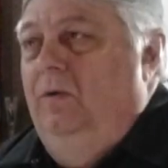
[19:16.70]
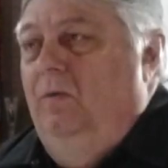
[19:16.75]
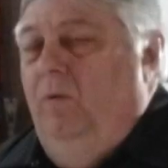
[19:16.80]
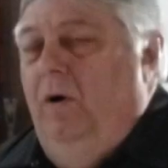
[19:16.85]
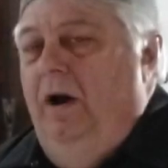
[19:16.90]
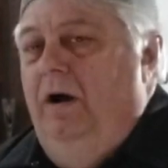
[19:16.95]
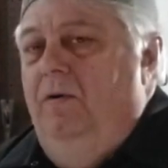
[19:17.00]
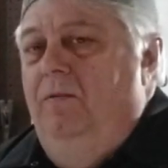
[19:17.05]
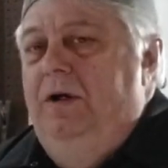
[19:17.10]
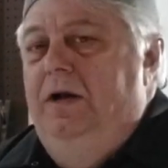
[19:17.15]

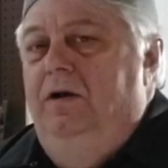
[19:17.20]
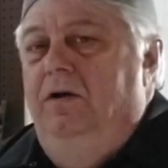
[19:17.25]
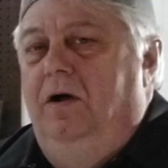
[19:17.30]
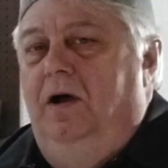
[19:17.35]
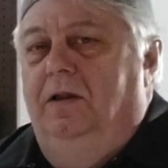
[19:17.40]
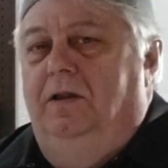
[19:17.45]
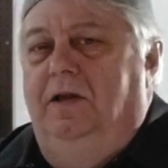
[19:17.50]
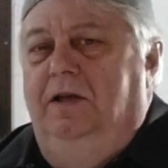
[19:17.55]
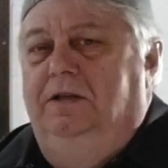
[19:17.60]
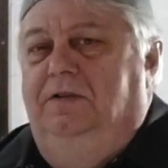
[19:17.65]
Why don't we look
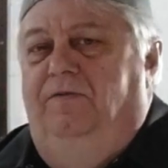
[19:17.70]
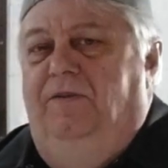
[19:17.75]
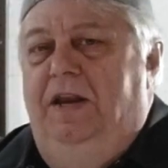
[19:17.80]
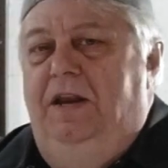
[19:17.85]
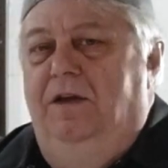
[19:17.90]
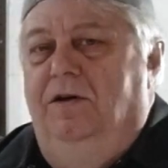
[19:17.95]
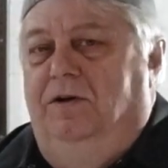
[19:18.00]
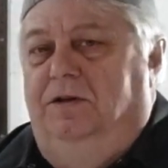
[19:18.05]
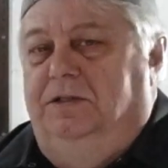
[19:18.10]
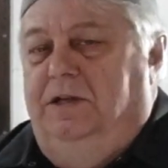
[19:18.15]
at these
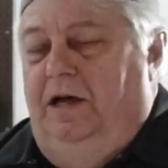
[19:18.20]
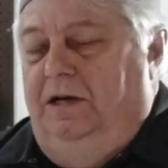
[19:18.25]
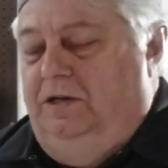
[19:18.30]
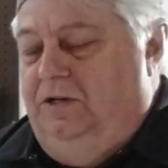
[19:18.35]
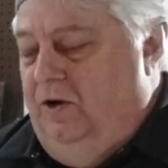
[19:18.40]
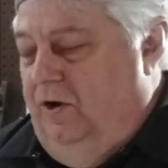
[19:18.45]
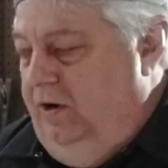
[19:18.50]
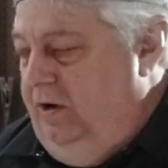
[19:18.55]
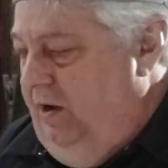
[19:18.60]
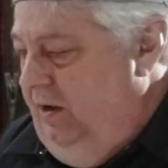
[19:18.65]
videos I
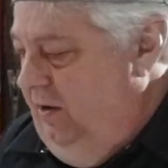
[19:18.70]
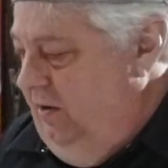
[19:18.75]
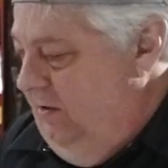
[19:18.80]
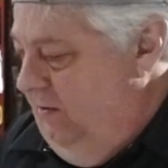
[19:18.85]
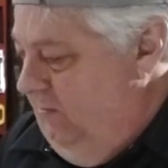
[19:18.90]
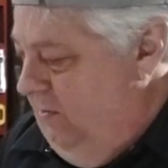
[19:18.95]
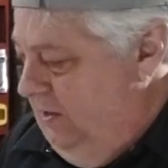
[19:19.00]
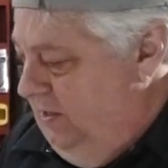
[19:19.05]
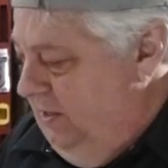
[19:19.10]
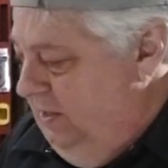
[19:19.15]
took
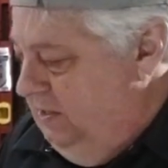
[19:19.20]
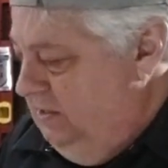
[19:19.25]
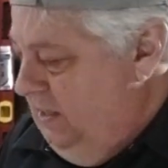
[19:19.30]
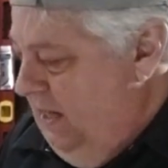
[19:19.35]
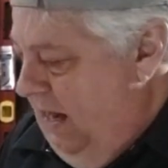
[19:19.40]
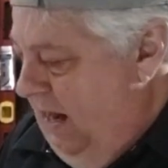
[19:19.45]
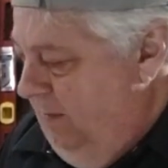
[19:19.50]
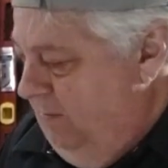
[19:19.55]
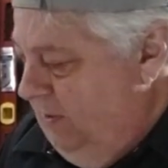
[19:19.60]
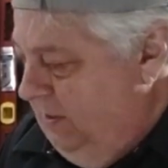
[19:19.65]
with these
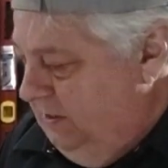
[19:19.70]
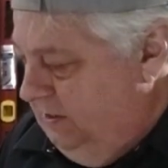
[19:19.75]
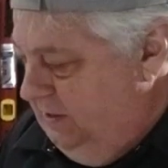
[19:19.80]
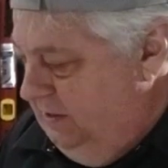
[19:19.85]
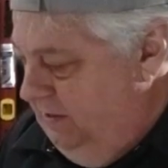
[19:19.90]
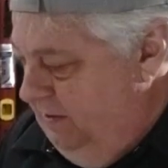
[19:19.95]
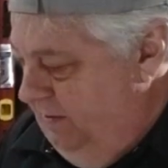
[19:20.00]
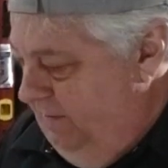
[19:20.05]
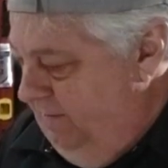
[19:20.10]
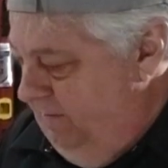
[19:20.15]

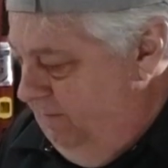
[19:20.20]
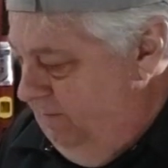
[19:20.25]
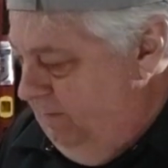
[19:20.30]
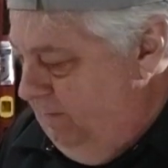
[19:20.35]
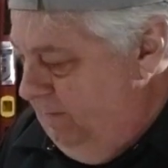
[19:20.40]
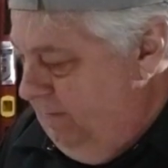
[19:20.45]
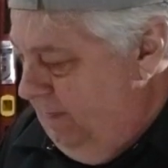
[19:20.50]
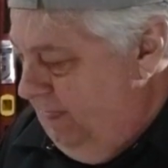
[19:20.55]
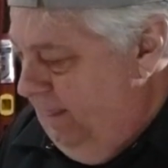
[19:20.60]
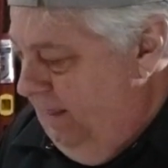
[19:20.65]
cameras?
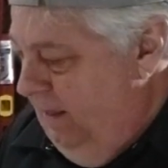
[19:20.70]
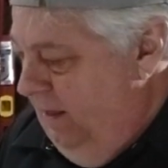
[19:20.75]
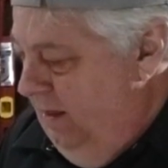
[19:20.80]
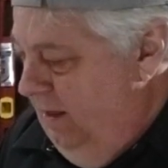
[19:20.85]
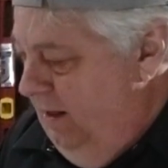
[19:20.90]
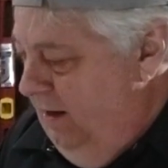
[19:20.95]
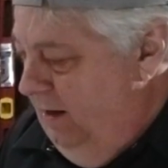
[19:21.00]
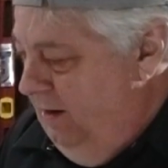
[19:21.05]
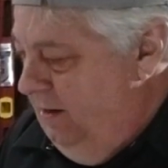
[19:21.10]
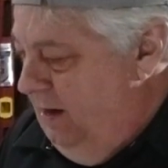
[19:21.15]

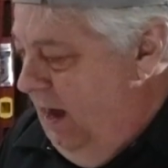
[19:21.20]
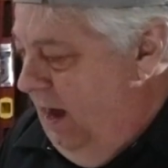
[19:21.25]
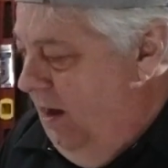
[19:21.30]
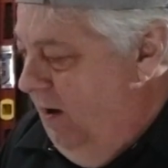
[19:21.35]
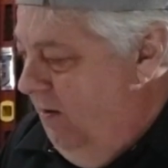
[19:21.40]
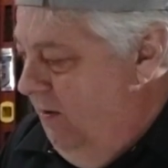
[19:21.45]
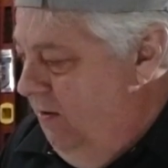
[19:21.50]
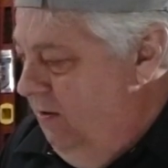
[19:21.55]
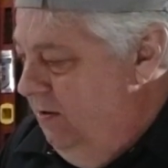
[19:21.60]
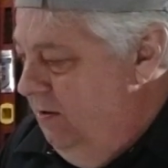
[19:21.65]

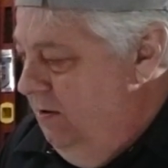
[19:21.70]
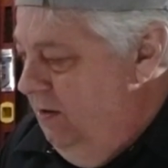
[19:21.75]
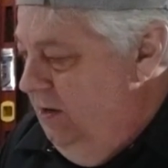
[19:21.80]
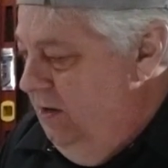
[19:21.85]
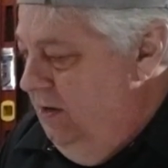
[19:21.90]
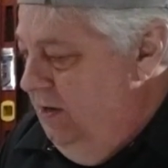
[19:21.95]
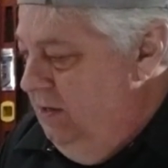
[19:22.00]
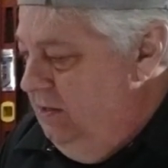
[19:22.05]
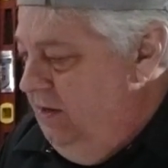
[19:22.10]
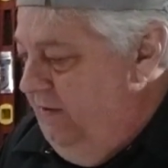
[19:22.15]
Now,
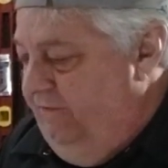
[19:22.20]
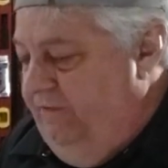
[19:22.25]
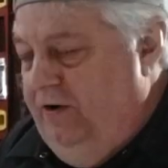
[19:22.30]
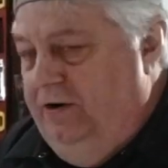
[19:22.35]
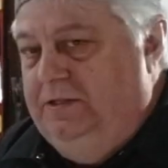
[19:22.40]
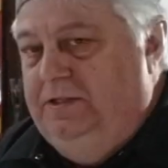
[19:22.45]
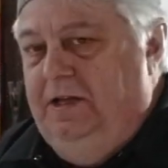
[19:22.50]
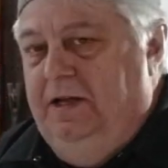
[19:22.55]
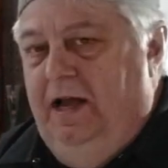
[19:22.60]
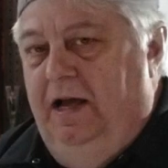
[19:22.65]
the
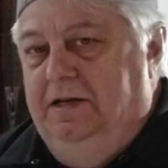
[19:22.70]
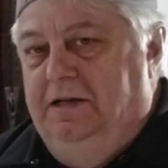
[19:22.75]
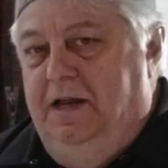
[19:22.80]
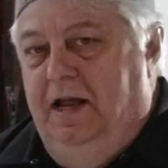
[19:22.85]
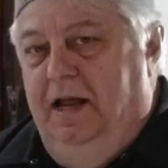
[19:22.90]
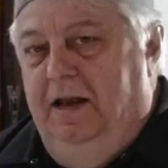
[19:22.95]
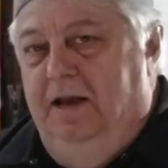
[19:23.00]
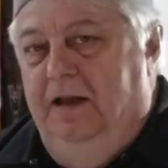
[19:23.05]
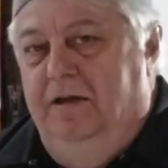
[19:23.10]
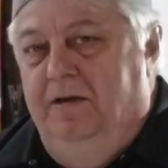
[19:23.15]
first thing I
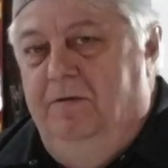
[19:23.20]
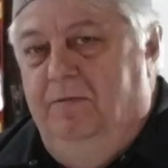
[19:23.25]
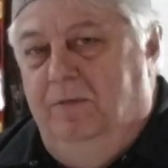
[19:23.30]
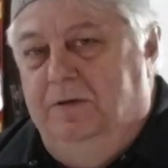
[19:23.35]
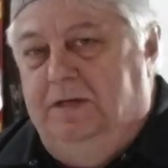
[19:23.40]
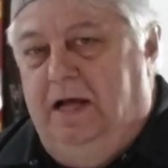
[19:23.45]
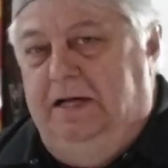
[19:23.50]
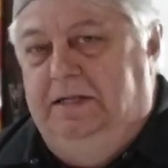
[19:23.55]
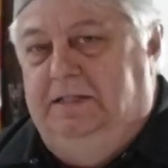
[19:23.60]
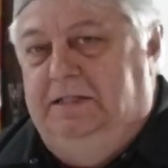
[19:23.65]
did
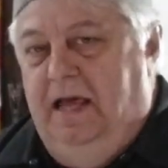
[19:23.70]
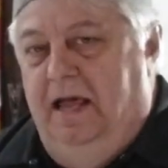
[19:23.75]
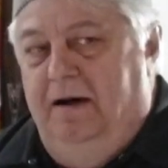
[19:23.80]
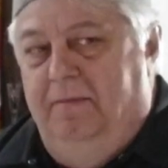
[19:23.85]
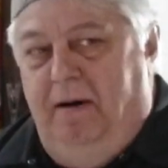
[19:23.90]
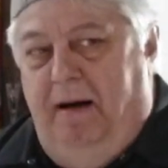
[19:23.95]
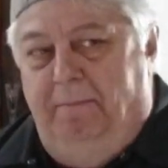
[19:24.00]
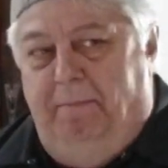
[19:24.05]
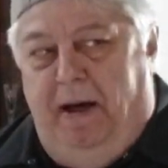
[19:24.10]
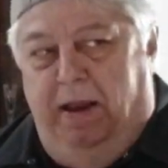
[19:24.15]
was I set
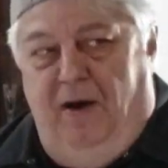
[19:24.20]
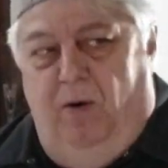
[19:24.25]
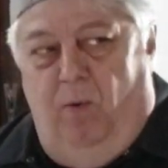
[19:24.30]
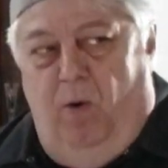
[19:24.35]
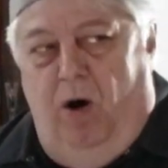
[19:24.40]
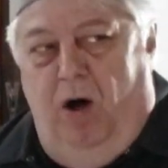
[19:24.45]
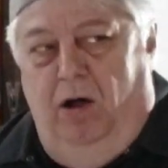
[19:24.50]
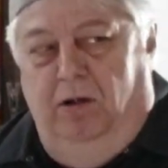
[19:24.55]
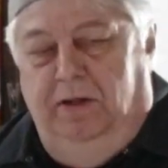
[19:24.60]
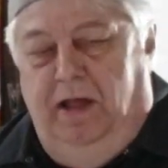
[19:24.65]
them up on the
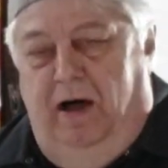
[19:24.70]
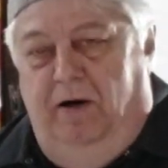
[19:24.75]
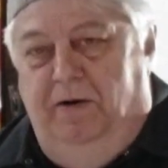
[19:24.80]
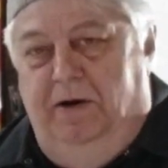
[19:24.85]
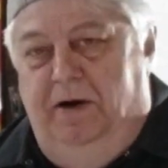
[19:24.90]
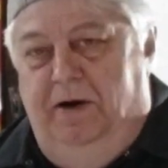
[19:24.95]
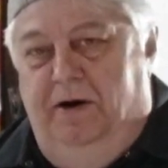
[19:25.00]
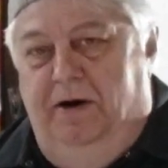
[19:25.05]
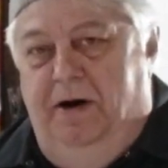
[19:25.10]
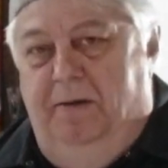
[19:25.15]
wall down
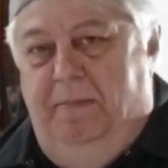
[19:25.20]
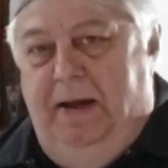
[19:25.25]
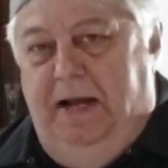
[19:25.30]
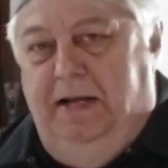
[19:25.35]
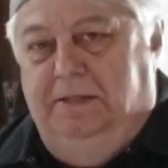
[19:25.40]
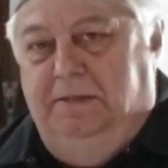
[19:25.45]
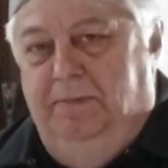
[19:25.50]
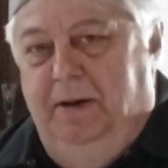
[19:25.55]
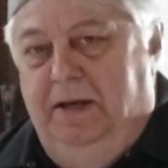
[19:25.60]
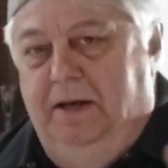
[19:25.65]
here in the
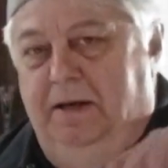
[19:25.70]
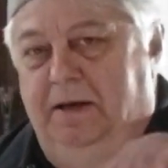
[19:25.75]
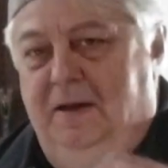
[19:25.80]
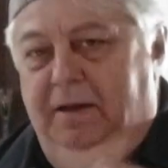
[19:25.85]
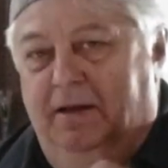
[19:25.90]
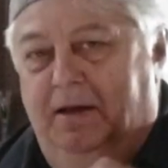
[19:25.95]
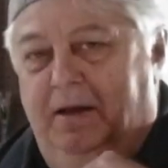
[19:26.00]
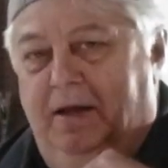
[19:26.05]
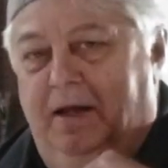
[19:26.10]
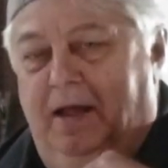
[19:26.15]
basement
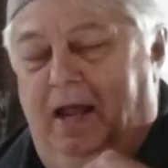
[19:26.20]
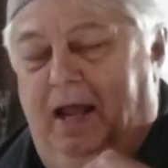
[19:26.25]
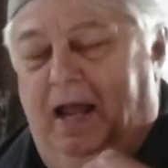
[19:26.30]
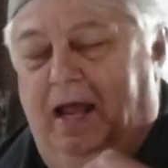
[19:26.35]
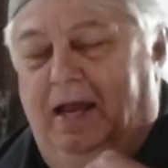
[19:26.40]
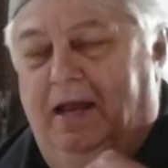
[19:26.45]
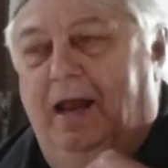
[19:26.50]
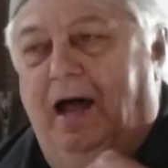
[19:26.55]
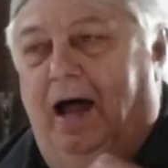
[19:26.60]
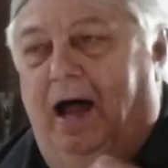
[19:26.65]

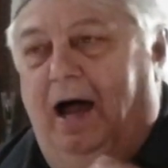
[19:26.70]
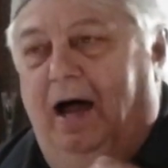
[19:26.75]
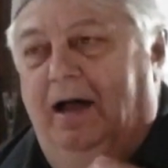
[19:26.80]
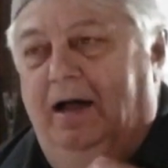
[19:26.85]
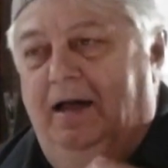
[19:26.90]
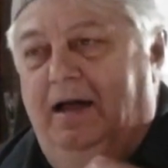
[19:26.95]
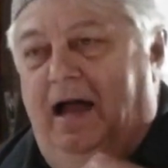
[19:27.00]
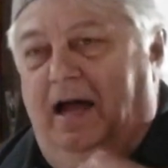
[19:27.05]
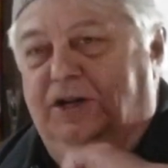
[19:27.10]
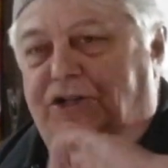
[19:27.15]
and uh,
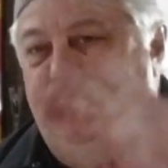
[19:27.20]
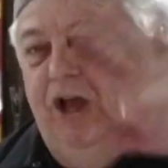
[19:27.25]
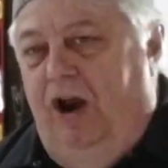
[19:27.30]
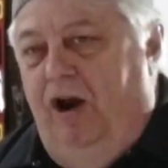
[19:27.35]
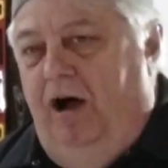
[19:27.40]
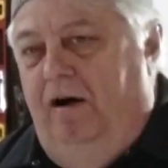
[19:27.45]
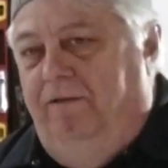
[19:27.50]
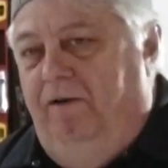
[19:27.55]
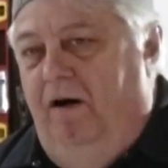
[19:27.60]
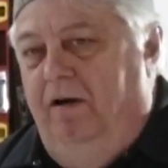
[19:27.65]
I shut
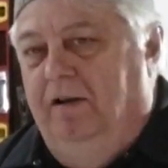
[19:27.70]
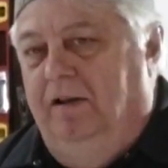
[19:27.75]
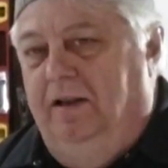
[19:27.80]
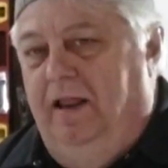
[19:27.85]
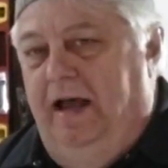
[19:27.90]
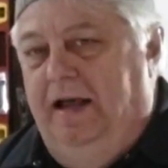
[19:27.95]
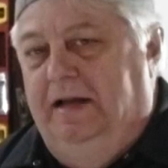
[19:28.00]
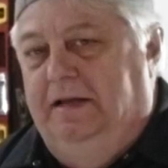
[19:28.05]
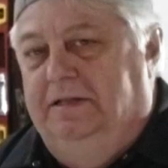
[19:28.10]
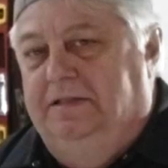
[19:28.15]
off all the
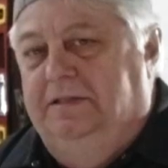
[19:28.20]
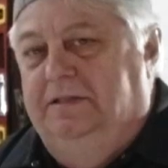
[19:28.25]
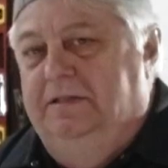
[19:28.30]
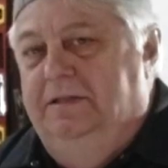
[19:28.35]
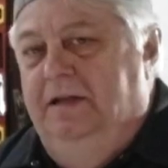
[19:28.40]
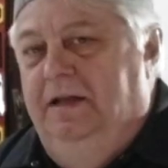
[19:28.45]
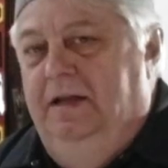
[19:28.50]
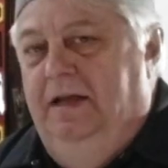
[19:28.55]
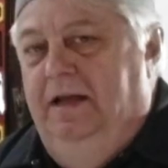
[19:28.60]
lights.